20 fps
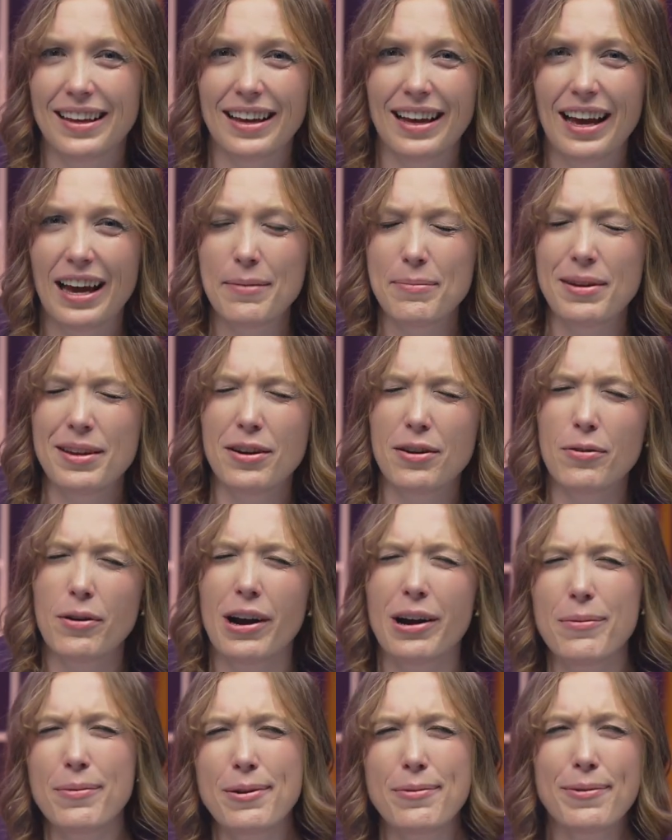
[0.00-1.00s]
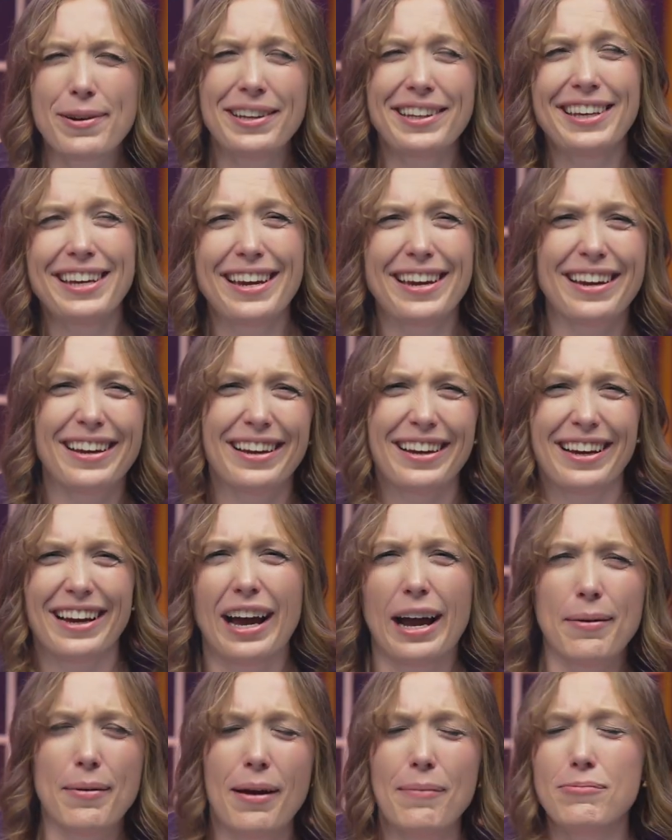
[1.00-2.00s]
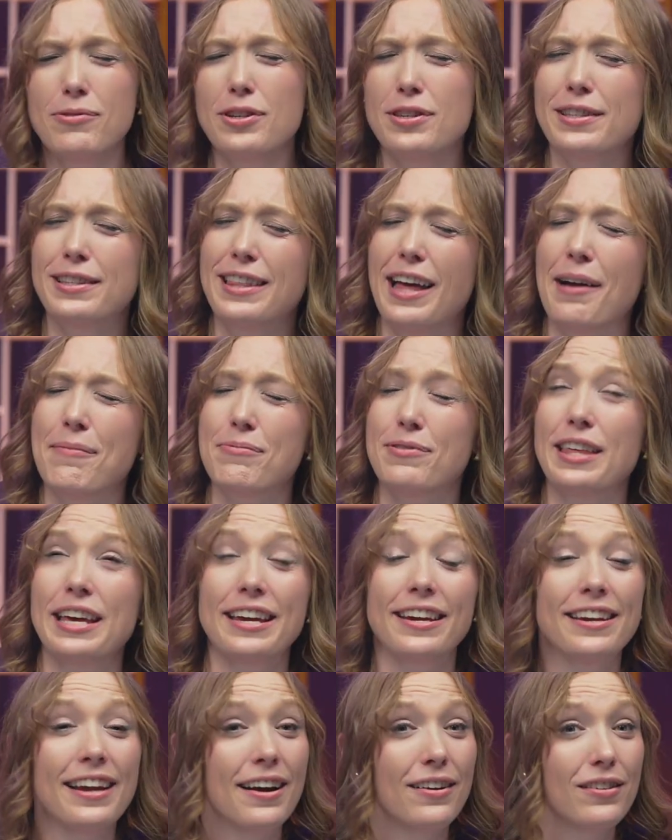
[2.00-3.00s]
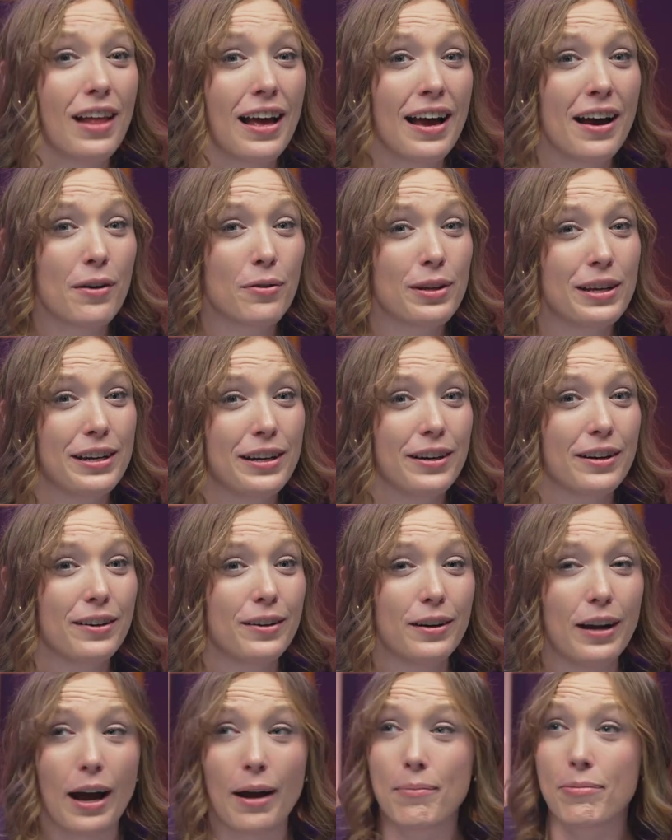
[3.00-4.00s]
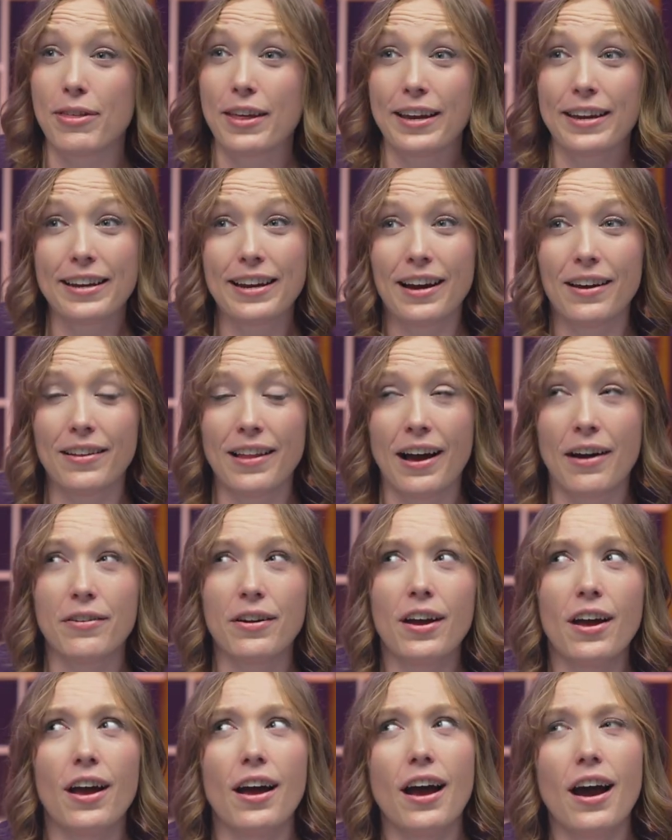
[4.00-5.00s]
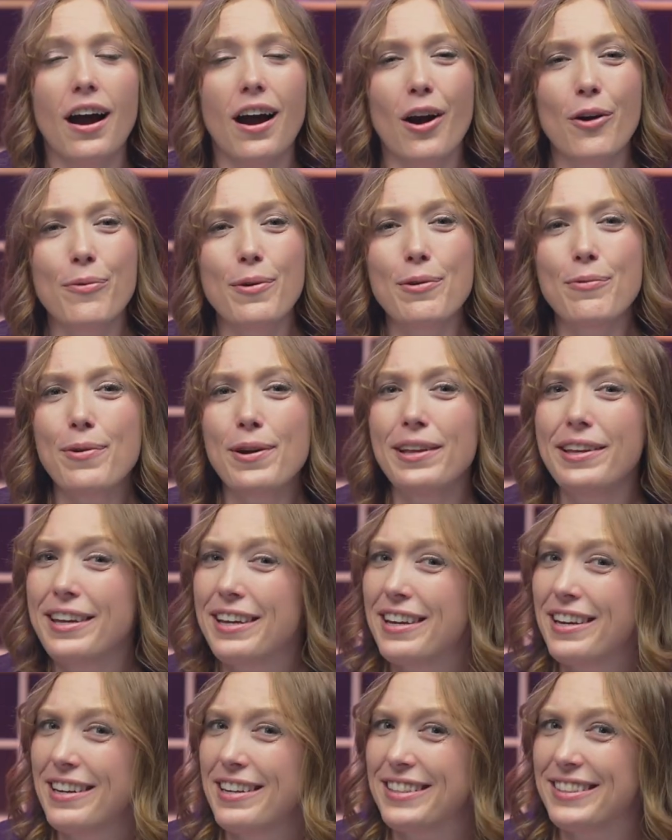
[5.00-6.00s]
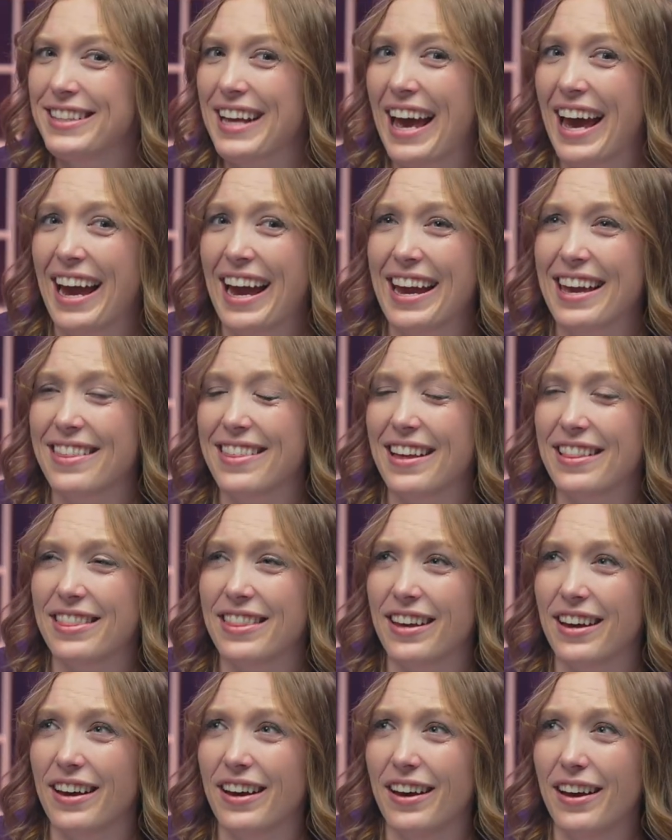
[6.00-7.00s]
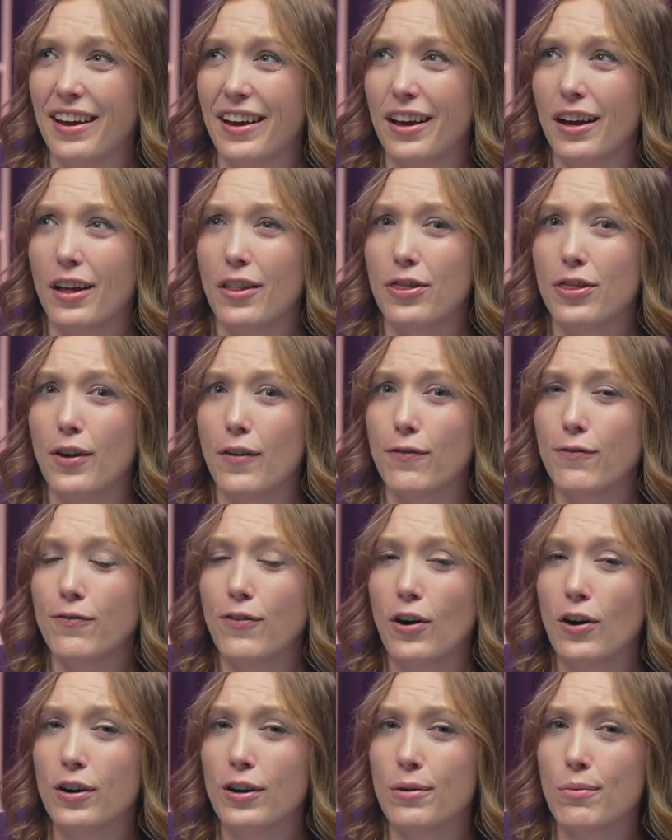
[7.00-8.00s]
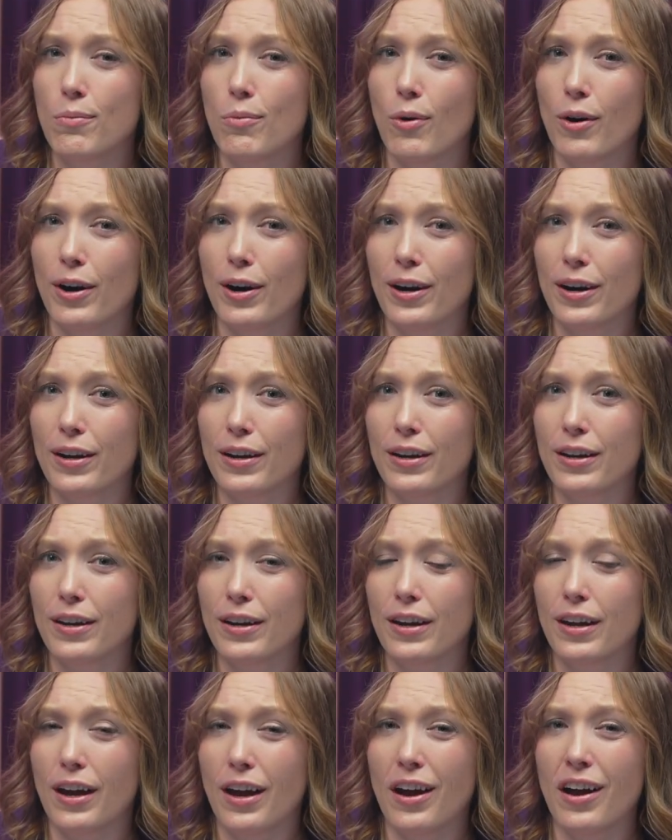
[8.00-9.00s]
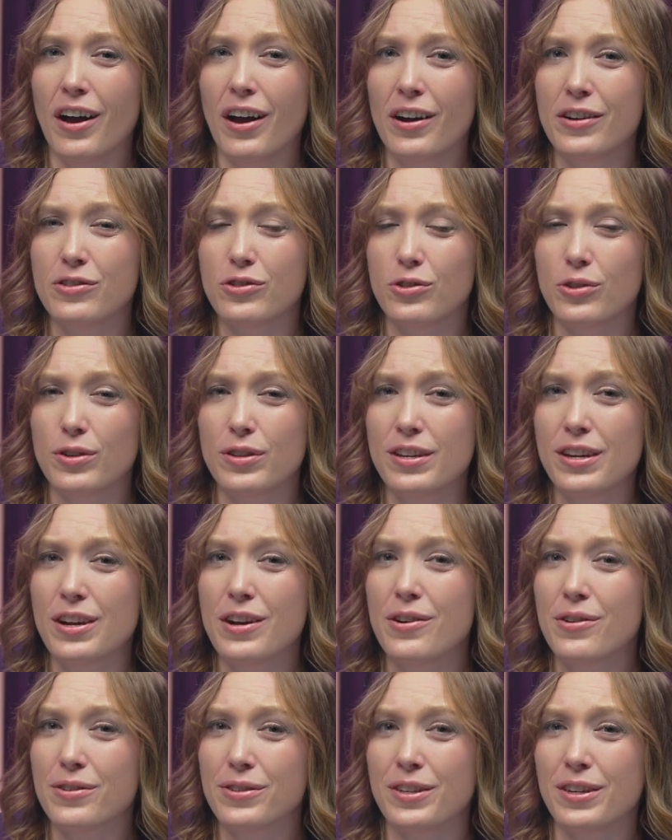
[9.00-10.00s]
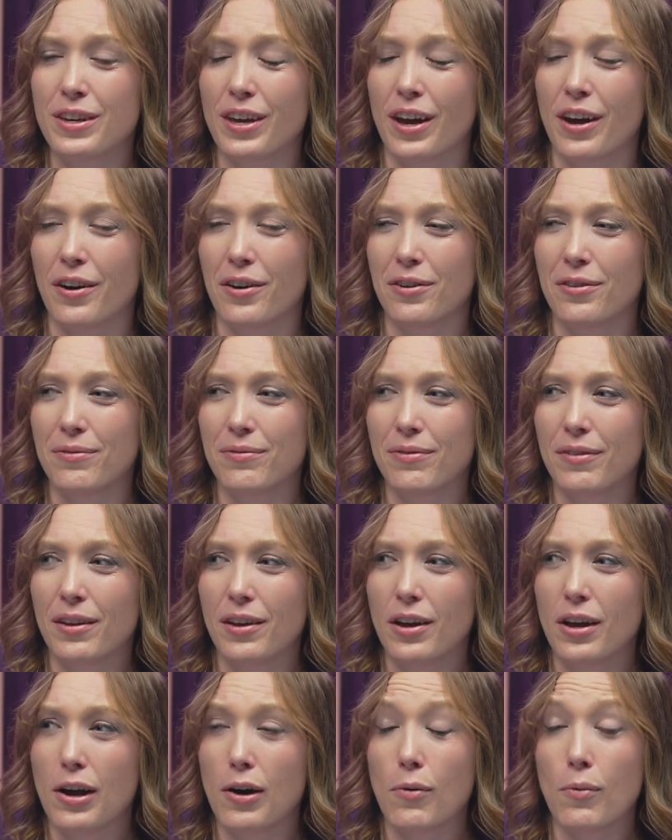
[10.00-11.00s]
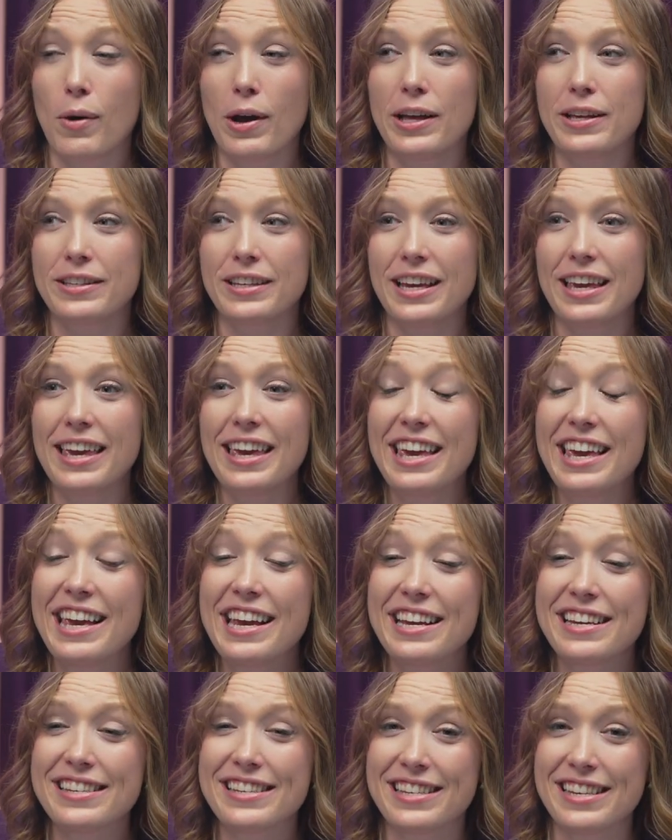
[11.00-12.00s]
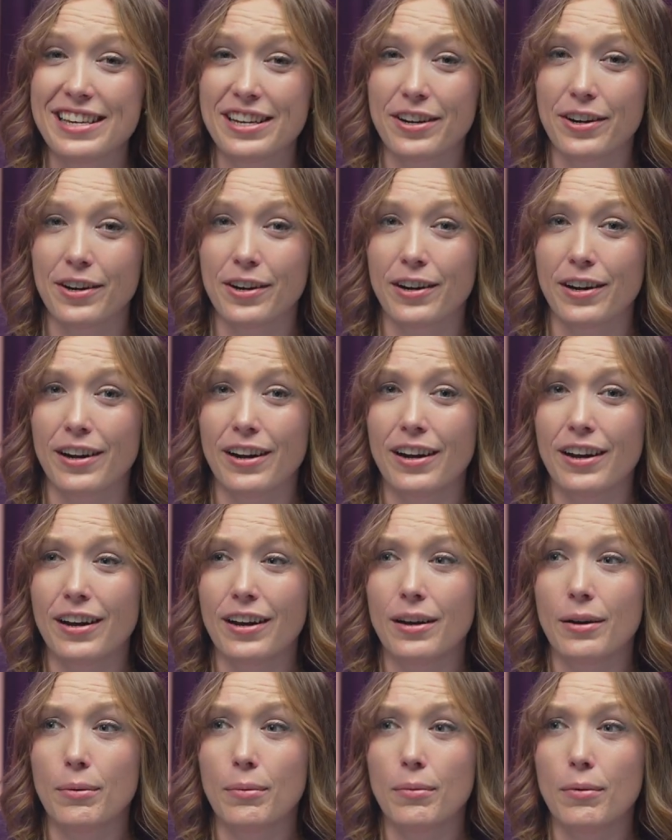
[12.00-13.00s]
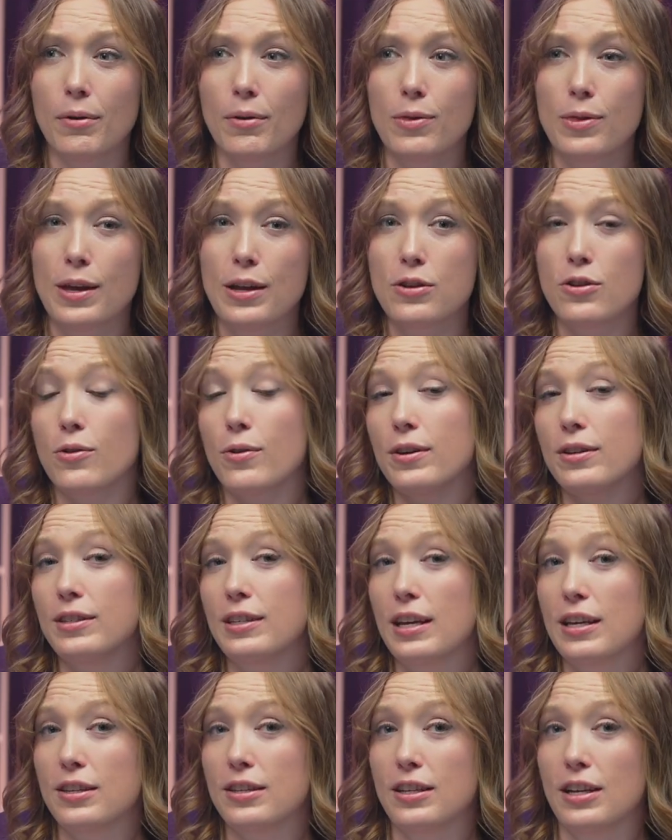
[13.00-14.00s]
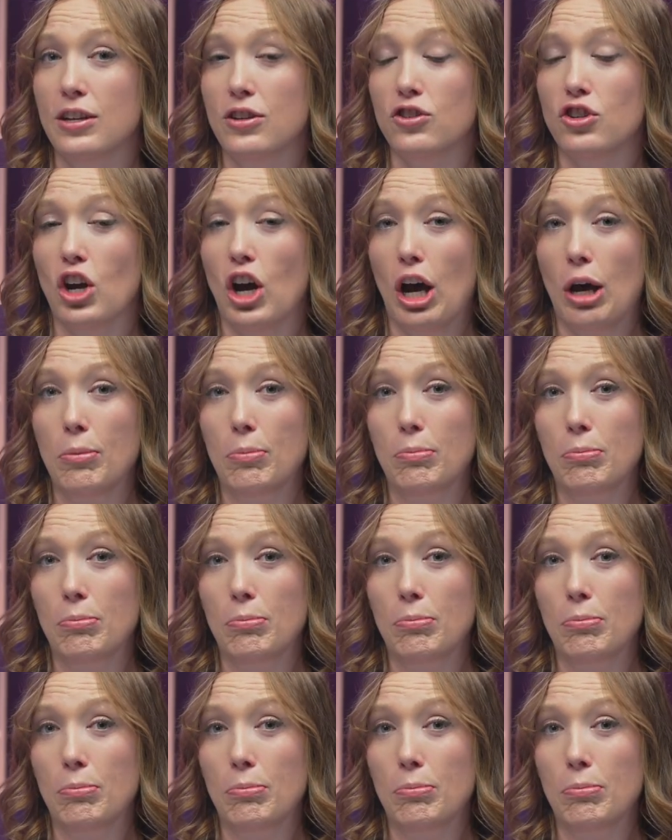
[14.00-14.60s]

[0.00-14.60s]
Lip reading: I mean, are we really? I'm thinking out loud here. I'm thinking out loud. Are we really gonna say that the farm work 100 years ago was easier than your assistant job?